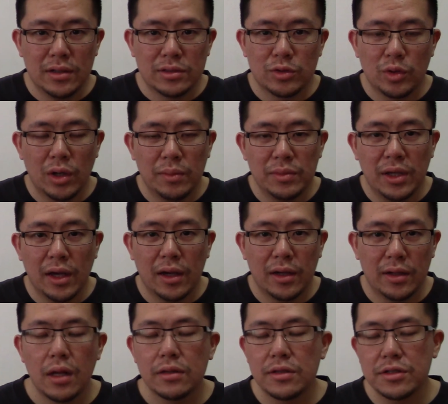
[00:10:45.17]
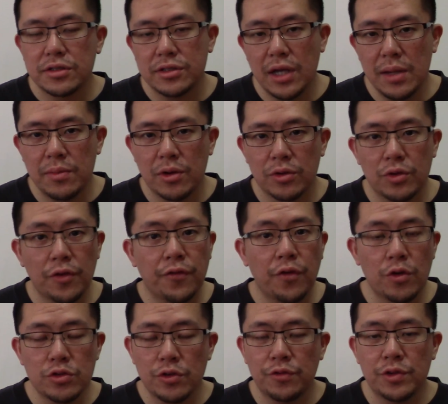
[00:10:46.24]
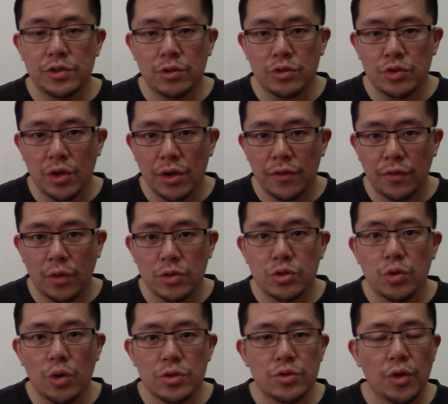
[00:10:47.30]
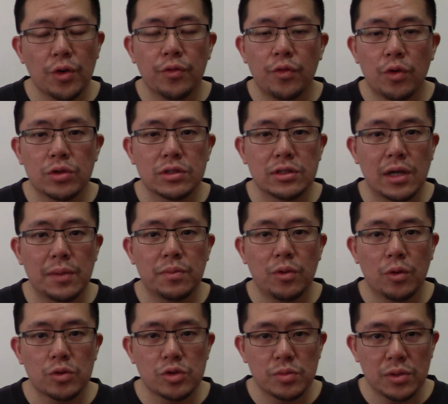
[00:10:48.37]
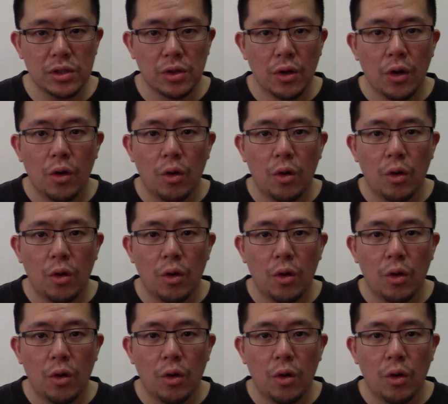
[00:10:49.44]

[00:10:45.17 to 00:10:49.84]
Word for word: So um yeah. Disclaimer: The first official trailer for Toy Story 4 does not belong to me.